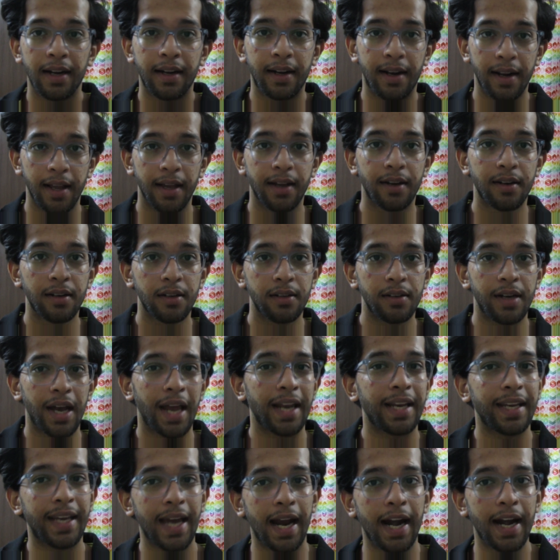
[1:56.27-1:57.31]
trigger
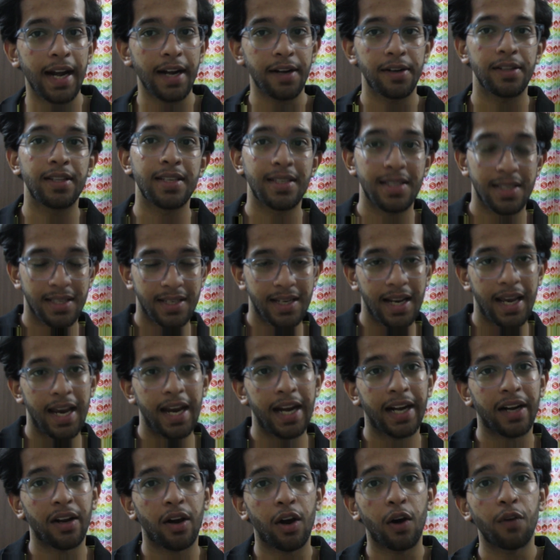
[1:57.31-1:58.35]
and get into the
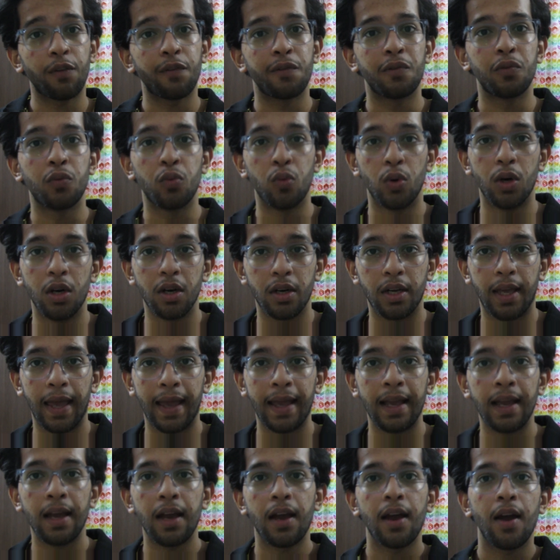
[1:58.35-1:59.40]
state of
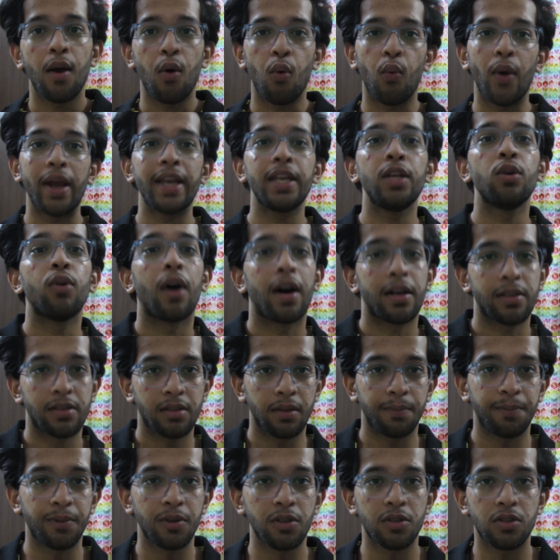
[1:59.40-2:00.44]
working when you are
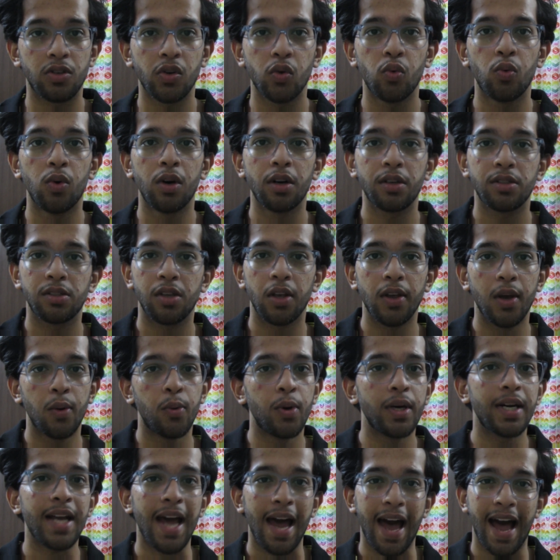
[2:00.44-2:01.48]
supposed to work, so you
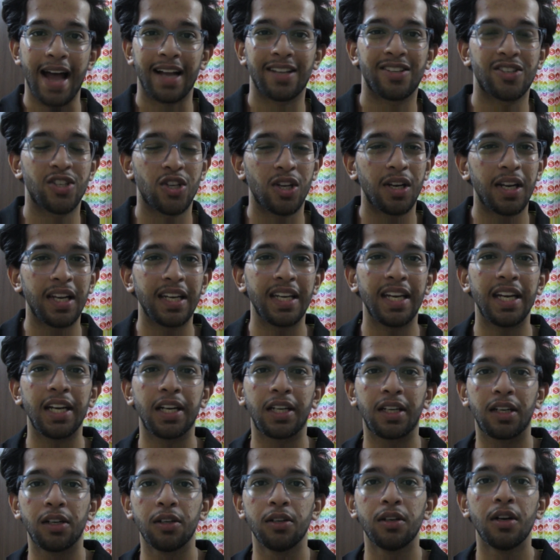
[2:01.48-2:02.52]
won't actually
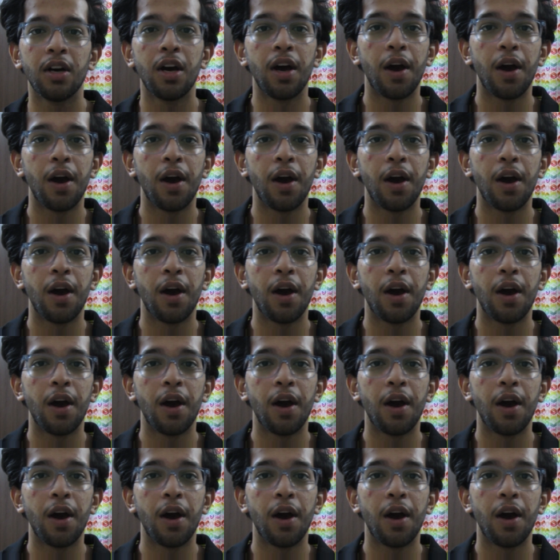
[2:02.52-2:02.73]
need to